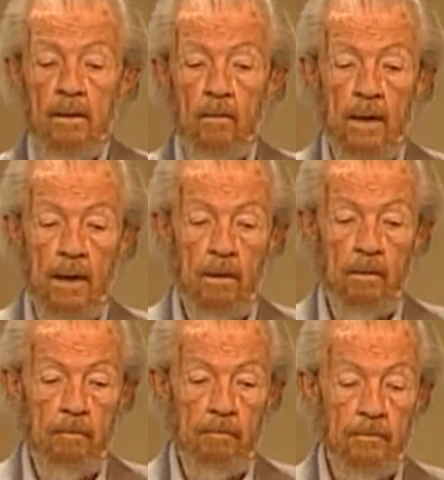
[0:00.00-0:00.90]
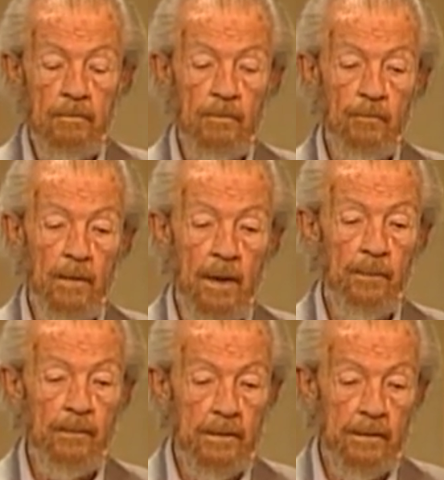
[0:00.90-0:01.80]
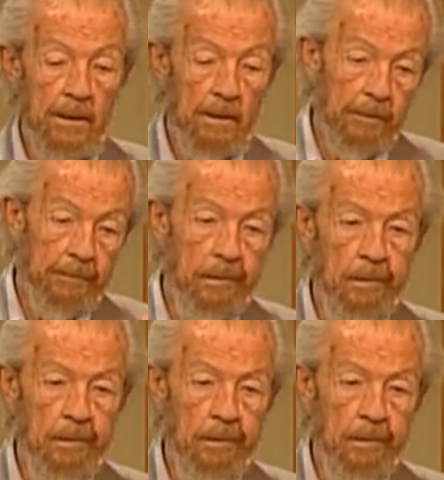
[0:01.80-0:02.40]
Wow. Wrap around that one.